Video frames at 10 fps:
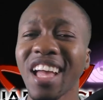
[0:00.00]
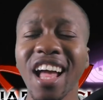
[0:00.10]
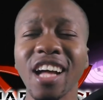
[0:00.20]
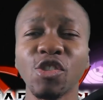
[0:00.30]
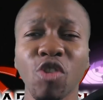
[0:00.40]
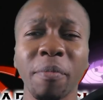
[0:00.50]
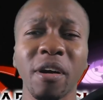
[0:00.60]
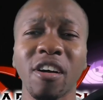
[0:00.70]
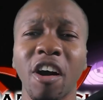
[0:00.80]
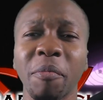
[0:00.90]
drop a
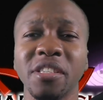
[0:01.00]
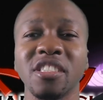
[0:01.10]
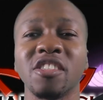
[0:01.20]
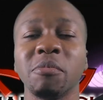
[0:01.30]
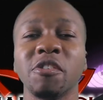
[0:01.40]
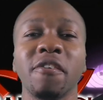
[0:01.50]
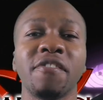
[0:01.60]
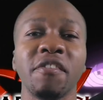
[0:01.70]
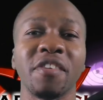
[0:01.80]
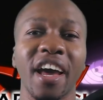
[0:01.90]
comment in terms of your
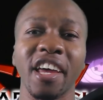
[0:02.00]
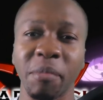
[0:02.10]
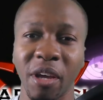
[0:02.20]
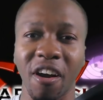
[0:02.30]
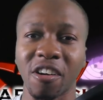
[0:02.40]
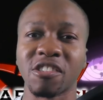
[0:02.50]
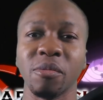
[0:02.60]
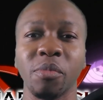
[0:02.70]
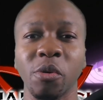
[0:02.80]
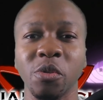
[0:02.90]
favorite anime arcs or
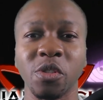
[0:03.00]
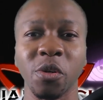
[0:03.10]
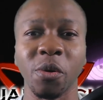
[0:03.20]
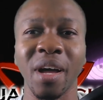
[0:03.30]
Boruto,